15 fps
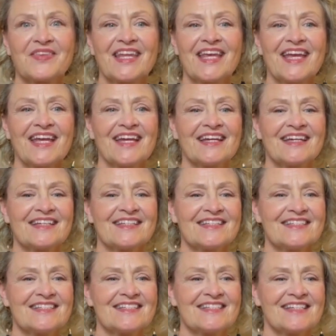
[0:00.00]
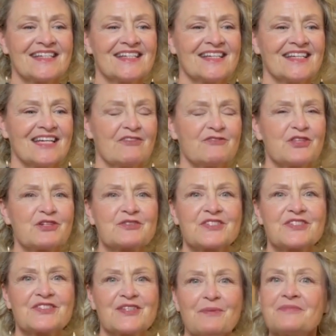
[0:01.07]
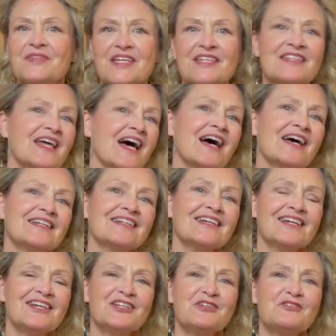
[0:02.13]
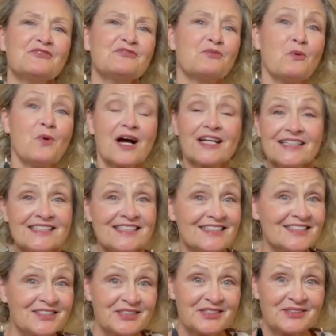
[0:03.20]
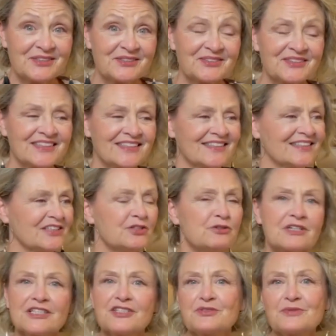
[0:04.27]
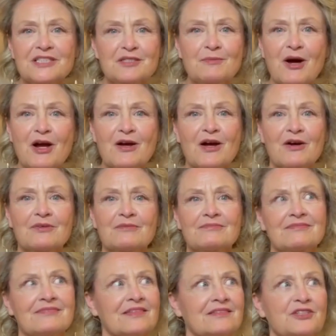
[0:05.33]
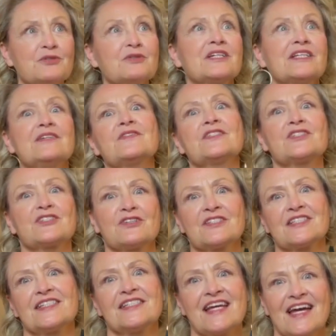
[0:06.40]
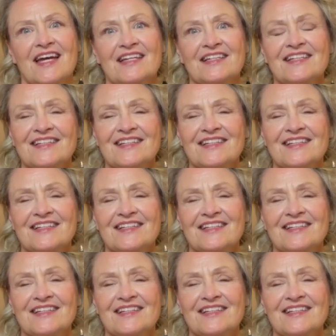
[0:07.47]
And if there's something that you've wanted to do, you can do it tomorrow. You could even start today.